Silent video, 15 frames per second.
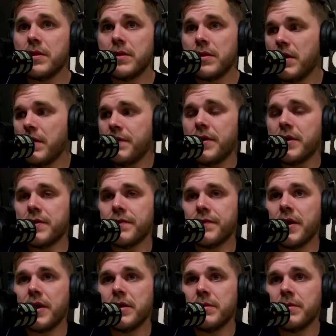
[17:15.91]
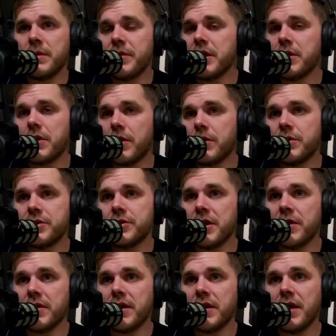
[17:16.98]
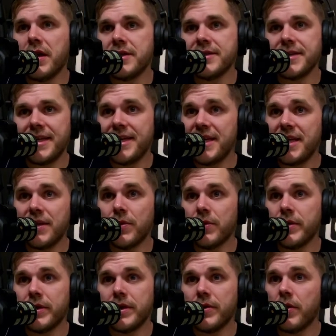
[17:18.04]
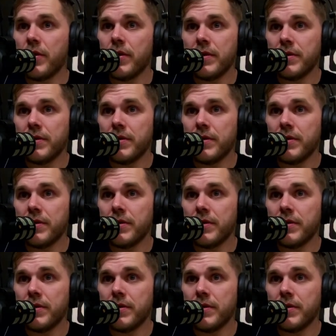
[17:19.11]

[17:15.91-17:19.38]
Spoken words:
I'll fucking fight him. It'd be an honor to share the cage. Like, he ain't worried at all.